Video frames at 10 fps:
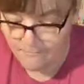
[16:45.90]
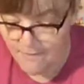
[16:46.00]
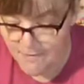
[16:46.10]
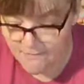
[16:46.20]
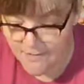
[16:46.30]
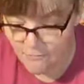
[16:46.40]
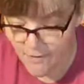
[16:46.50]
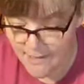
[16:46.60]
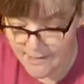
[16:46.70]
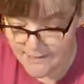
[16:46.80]
maybe if they
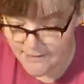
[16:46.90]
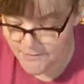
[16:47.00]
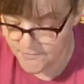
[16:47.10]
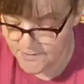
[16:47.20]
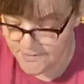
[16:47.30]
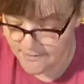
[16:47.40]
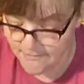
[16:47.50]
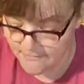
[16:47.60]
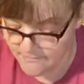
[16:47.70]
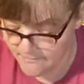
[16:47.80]
wanted to do
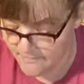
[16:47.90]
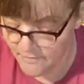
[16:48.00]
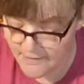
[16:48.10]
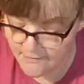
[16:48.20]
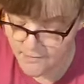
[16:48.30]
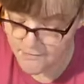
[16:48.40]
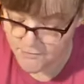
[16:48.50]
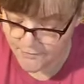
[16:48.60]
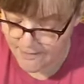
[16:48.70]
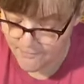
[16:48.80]
some, you could even use
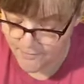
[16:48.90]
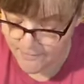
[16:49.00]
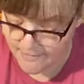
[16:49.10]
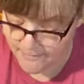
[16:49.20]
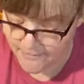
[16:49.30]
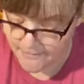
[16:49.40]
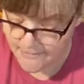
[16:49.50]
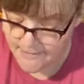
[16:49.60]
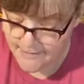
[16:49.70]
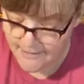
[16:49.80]
scrapbook
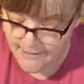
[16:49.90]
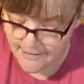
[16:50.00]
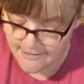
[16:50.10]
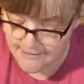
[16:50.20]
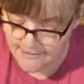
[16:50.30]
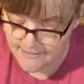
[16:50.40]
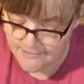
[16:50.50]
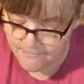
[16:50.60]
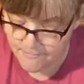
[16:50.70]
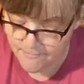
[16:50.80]
paper
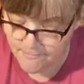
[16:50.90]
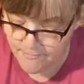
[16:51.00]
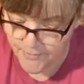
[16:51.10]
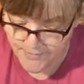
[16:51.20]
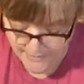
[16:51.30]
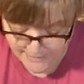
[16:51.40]
and put